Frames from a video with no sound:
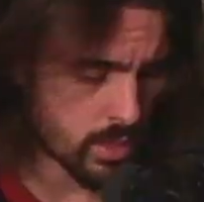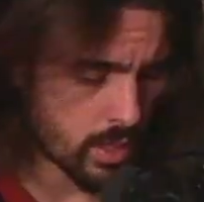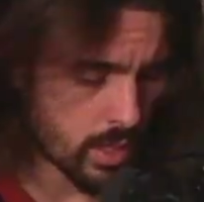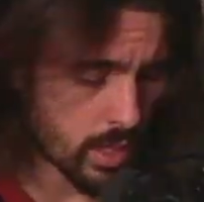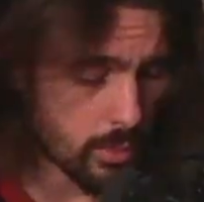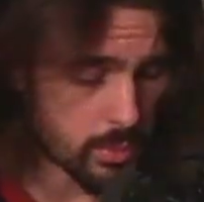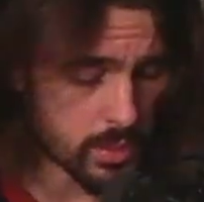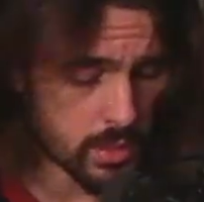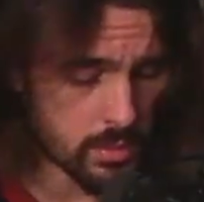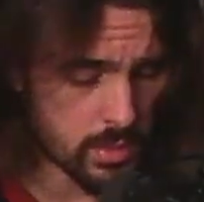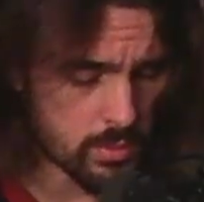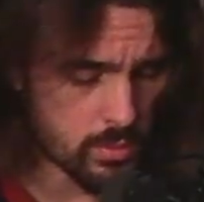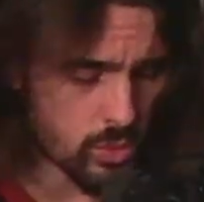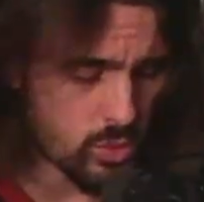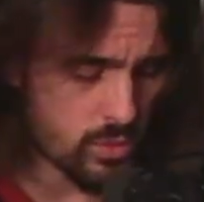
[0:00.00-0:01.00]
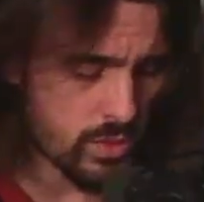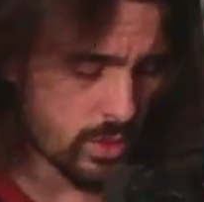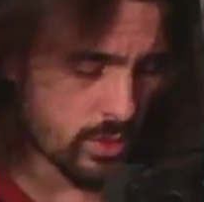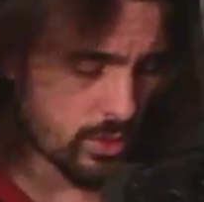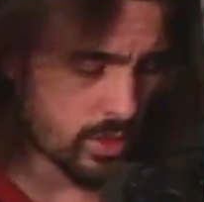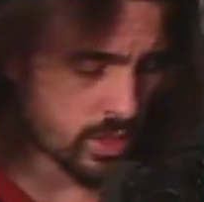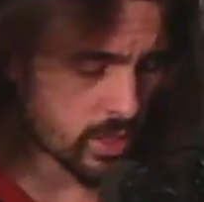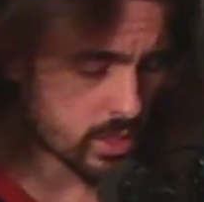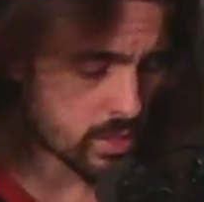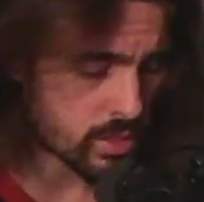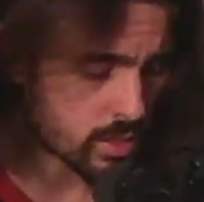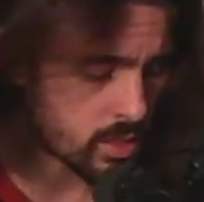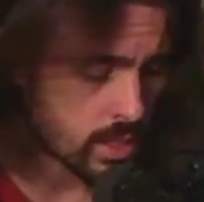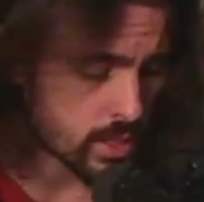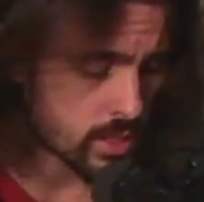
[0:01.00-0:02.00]
helping them to move their things,
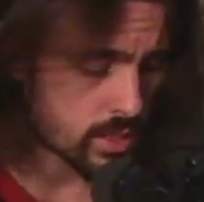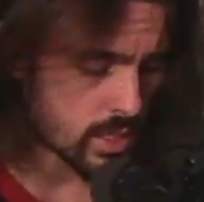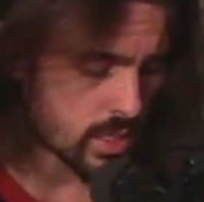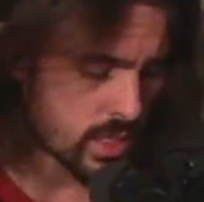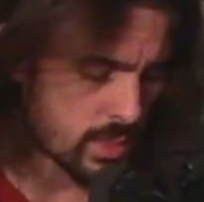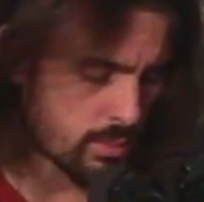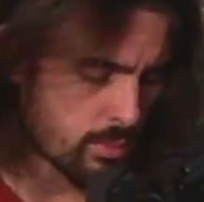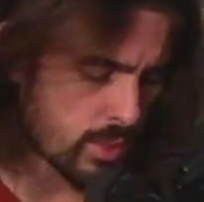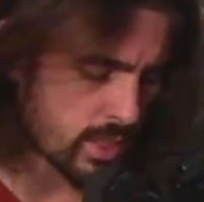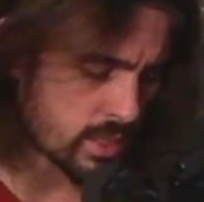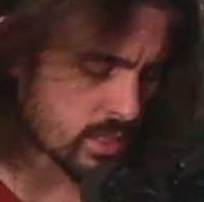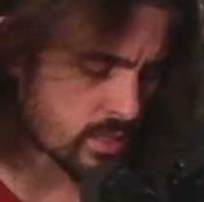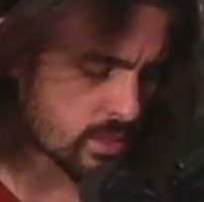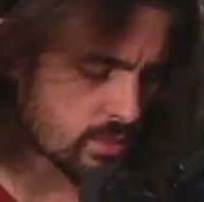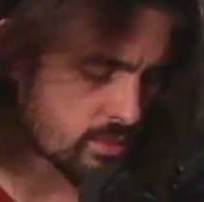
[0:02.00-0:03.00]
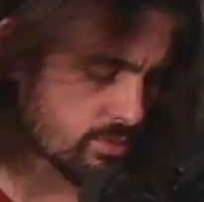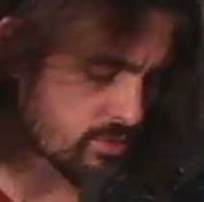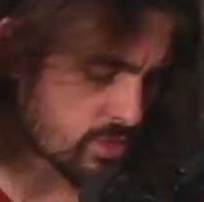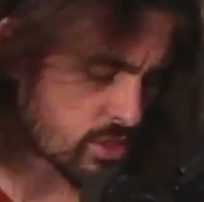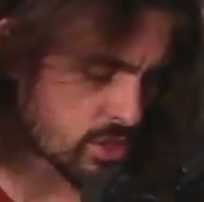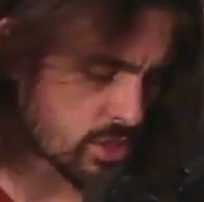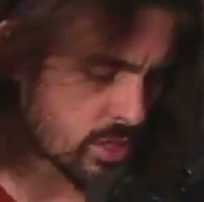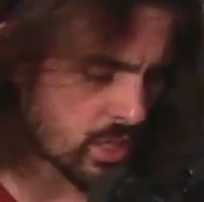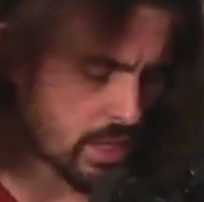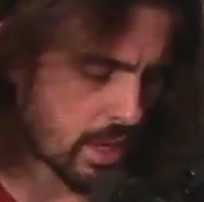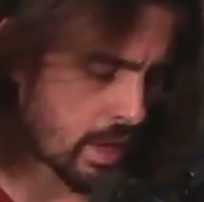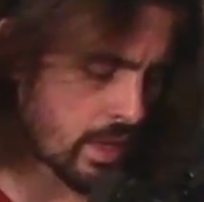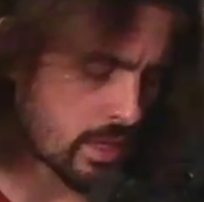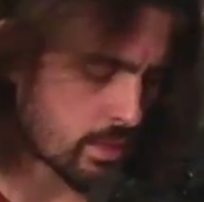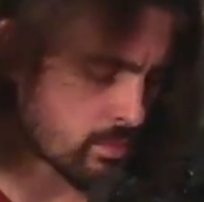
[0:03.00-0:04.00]
and sending them presents of fish and
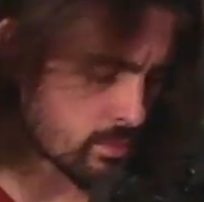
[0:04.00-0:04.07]
game,